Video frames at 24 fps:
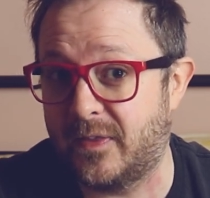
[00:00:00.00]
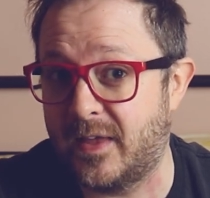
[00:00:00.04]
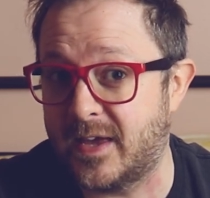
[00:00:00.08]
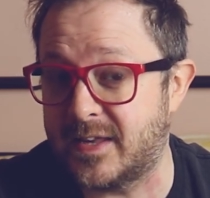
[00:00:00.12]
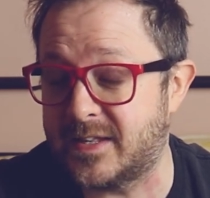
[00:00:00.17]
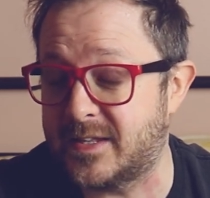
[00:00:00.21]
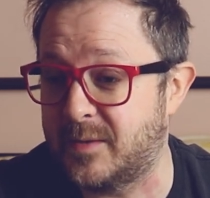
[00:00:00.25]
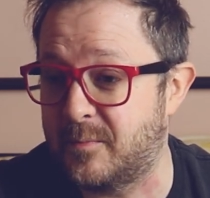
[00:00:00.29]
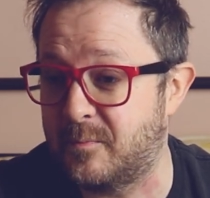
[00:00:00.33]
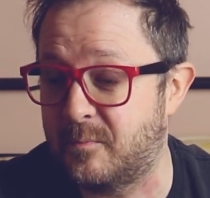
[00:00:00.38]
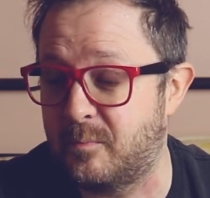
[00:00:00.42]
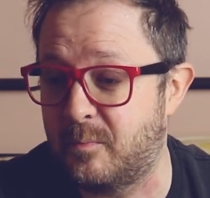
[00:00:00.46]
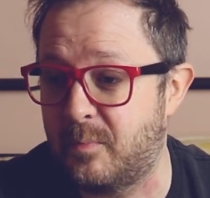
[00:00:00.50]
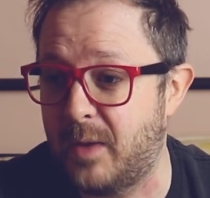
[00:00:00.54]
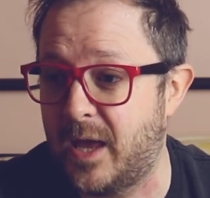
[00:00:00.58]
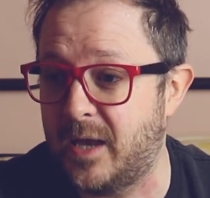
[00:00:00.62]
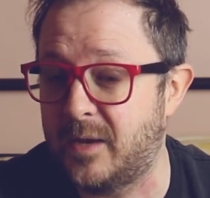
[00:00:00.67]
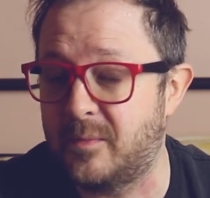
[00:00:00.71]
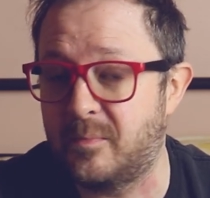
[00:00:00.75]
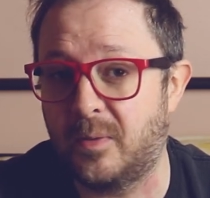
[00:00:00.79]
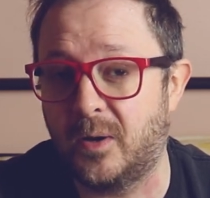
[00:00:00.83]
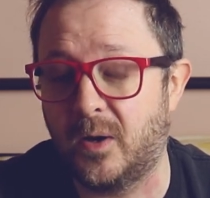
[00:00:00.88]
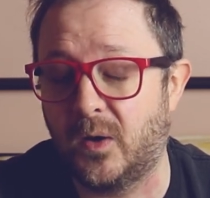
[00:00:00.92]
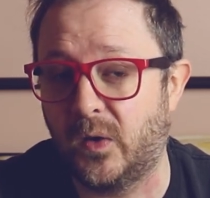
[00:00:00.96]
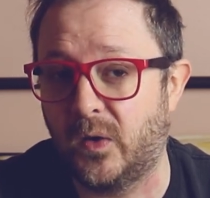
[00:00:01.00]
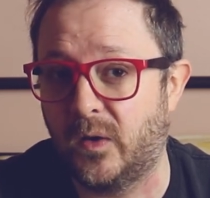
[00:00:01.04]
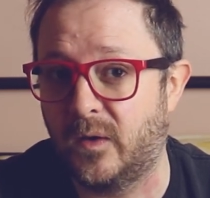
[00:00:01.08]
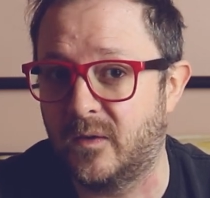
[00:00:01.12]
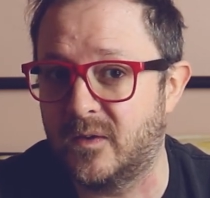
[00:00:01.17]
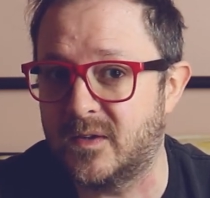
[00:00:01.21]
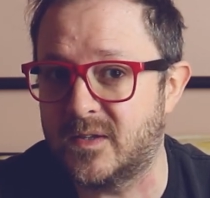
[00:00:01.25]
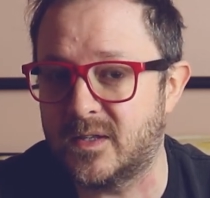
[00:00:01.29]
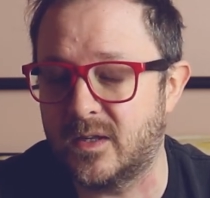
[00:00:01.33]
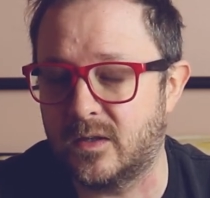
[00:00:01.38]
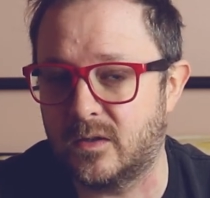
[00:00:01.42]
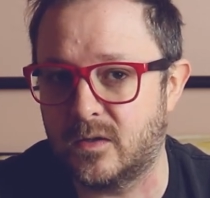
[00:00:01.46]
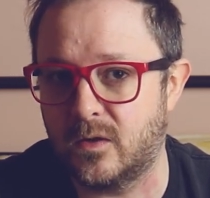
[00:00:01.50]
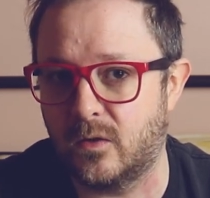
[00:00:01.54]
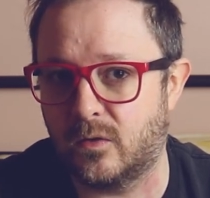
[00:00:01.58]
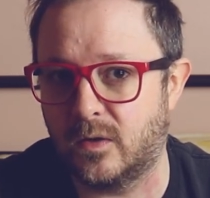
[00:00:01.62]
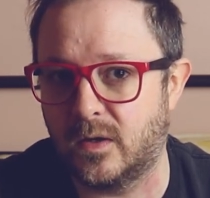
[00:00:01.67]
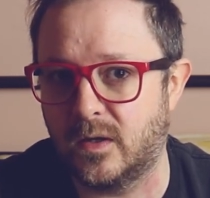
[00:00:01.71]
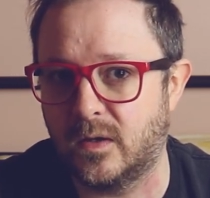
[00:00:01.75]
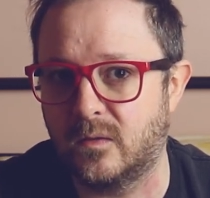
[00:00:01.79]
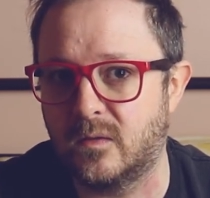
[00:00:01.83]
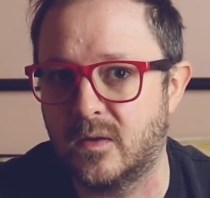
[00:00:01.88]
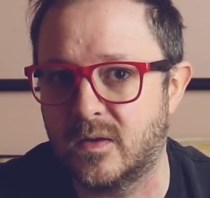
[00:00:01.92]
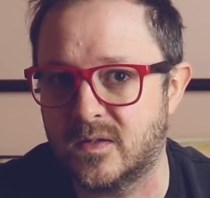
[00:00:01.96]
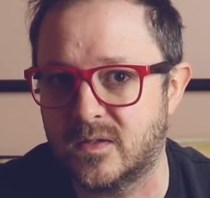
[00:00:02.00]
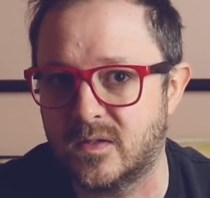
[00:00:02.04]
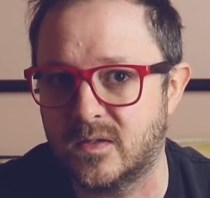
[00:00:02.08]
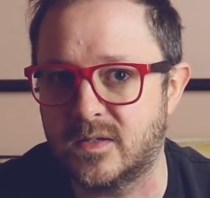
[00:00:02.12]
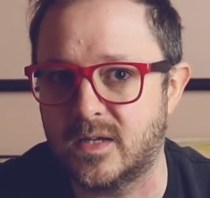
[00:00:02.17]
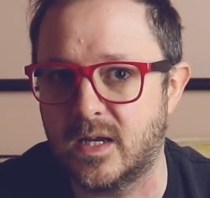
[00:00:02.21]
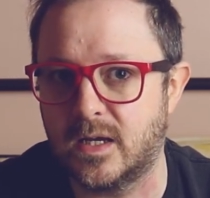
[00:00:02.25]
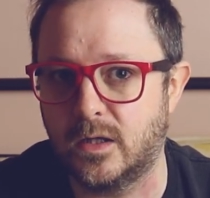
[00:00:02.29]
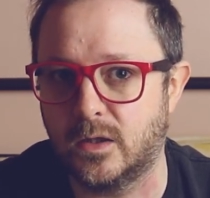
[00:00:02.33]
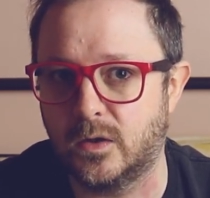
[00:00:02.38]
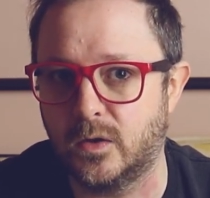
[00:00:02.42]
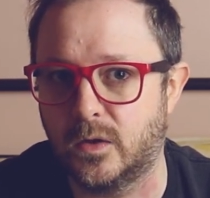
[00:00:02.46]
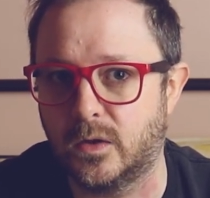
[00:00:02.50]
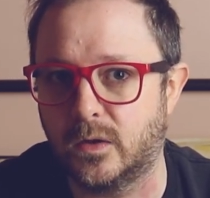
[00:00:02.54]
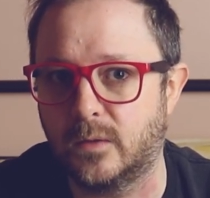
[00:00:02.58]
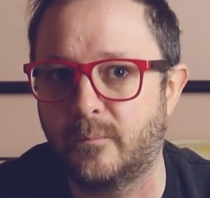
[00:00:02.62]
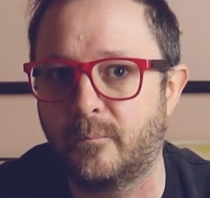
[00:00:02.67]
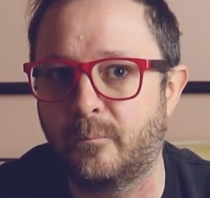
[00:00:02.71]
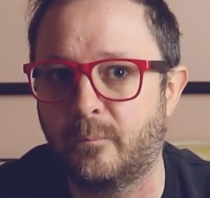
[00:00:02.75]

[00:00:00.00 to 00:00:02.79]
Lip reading: That's a bed pun. Sorry, let's just take a look.